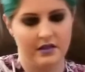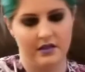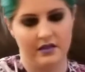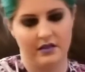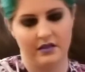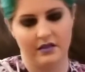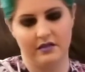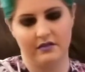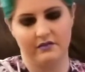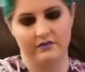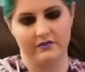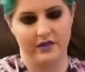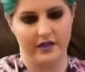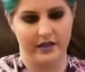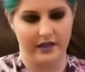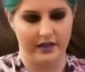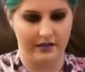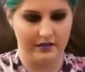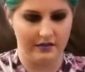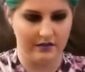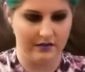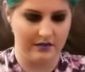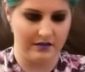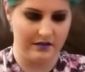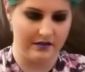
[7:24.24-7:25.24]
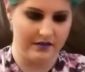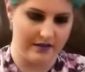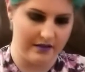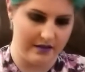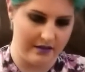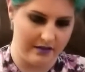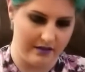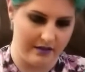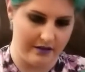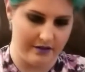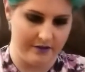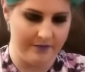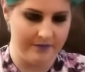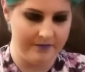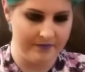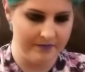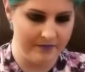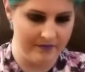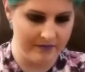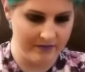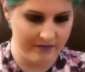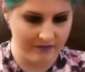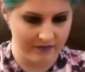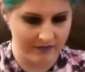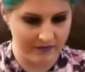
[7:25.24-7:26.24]
All right, that's in there.
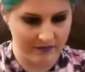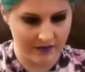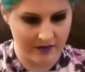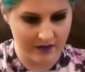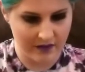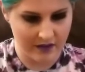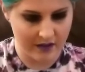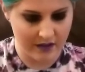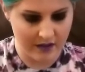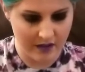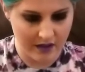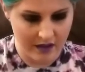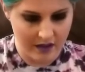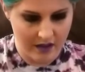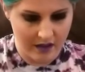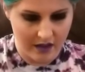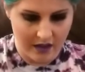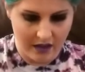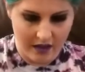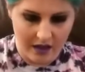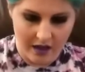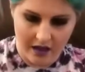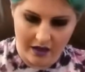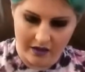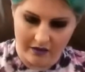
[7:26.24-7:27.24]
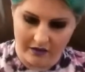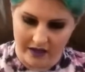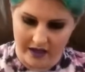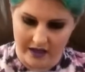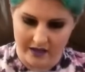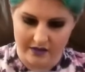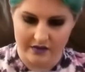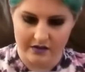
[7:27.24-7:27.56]
Okay,